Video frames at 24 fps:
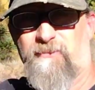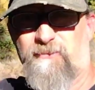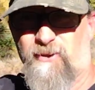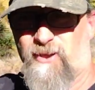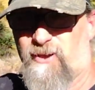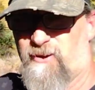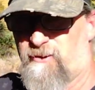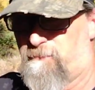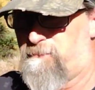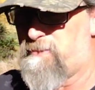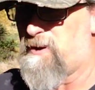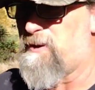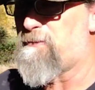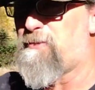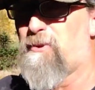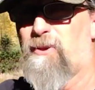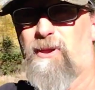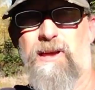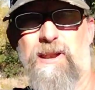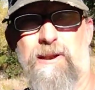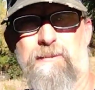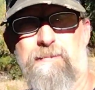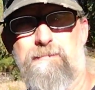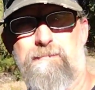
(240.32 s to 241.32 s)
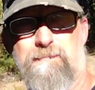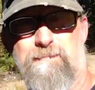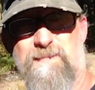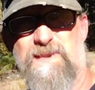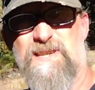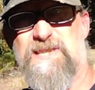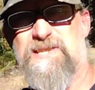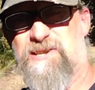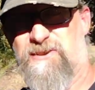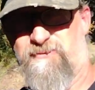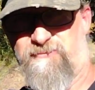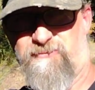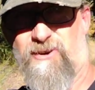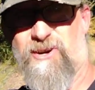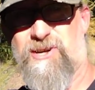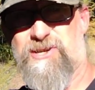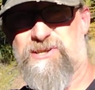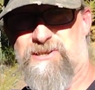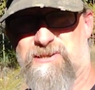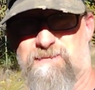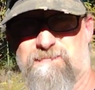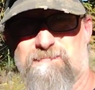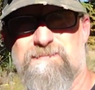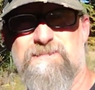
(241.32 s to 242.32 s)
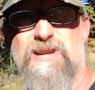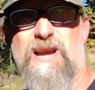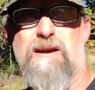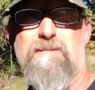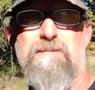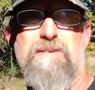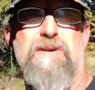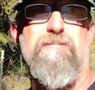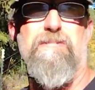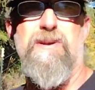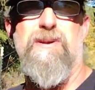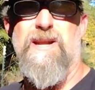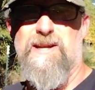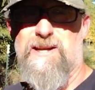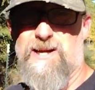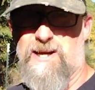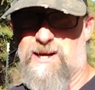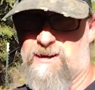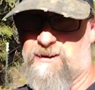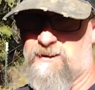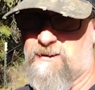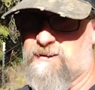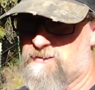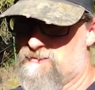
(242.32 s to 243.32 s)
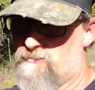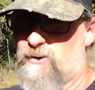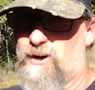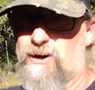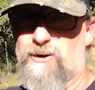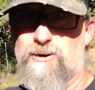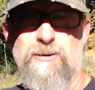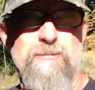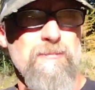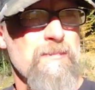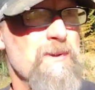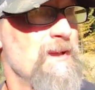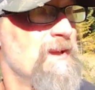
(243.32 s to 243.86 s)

for the people that this is the first time you've been here, welcome.